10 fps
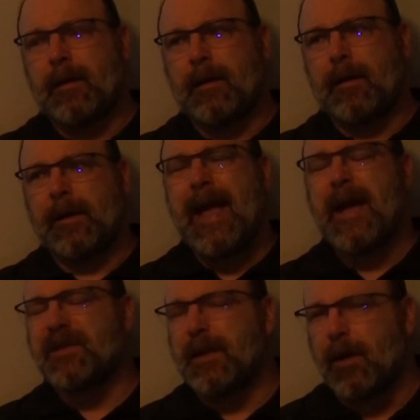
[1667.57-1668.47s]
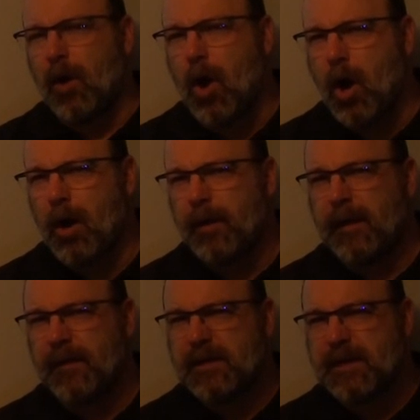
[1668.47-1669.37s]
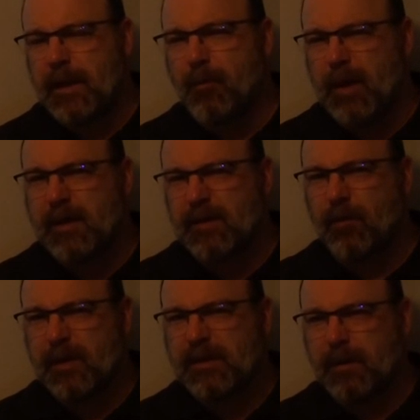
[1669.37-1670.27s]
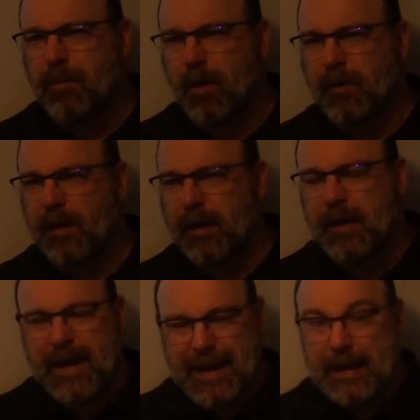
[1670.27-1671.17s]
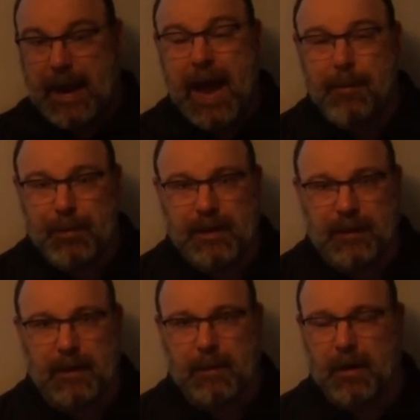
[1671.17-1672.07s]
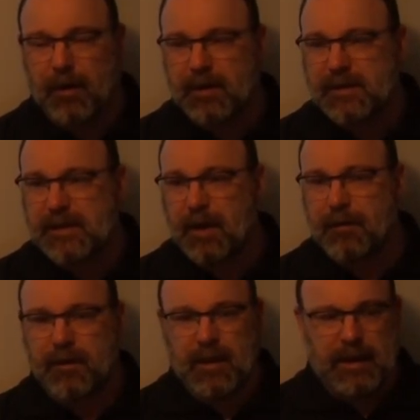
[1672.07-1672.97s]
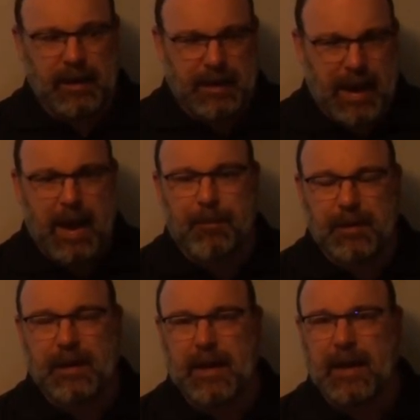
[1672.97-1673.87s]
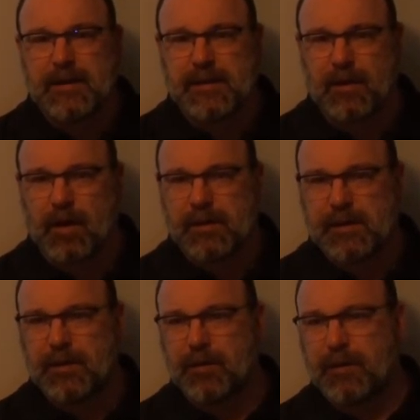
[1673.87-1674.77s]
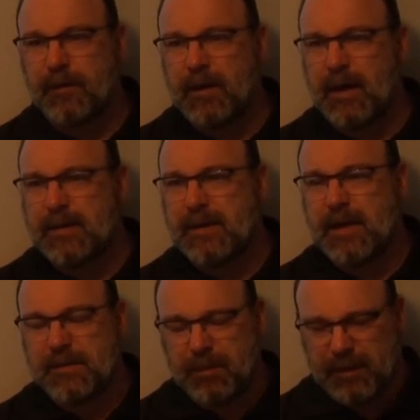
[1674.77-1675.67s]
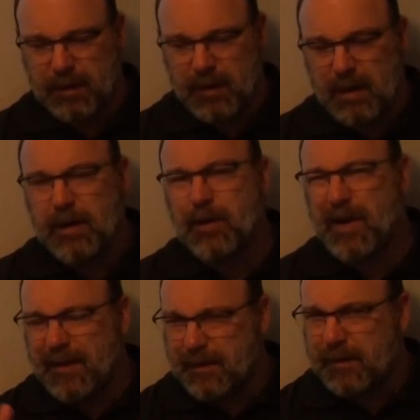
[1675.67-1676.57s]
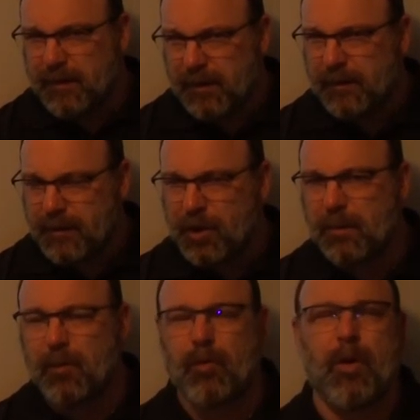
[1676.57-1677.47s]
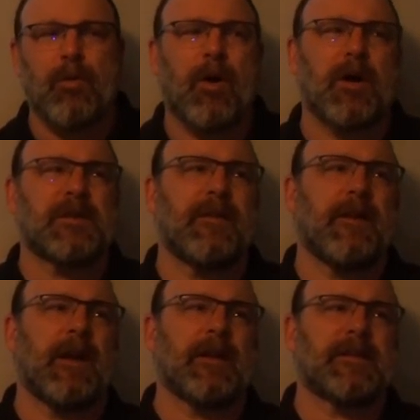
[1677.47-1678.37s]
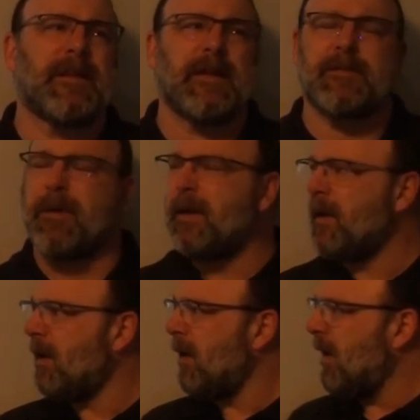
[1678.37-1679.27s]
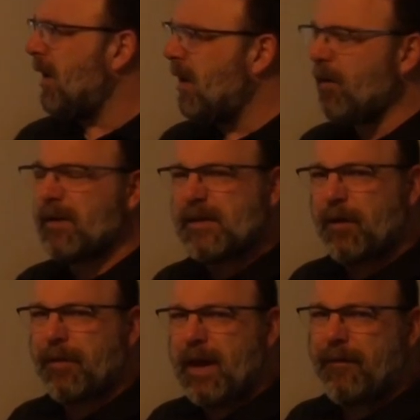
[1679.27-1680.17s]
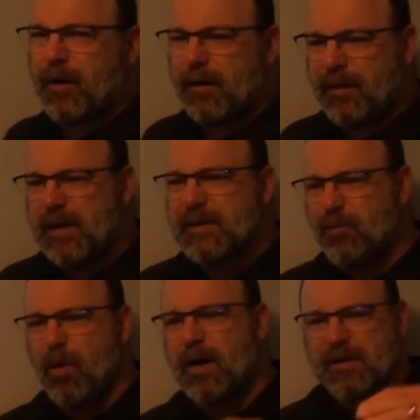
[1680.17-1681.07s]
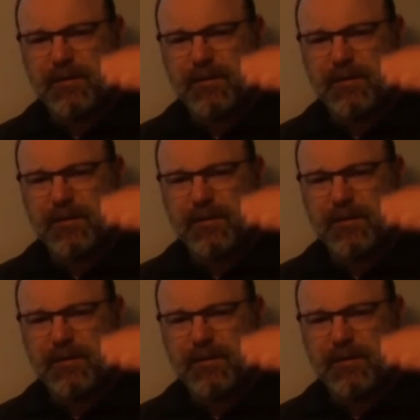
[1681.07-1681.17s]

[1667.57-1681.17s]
uh, cast in law in the same way as it was in apartheid. It happened in the American South. It happened against the Constitution of the United States, but there, you had the, the, the Jim Crow laws in the United States, but here in South Africa, this was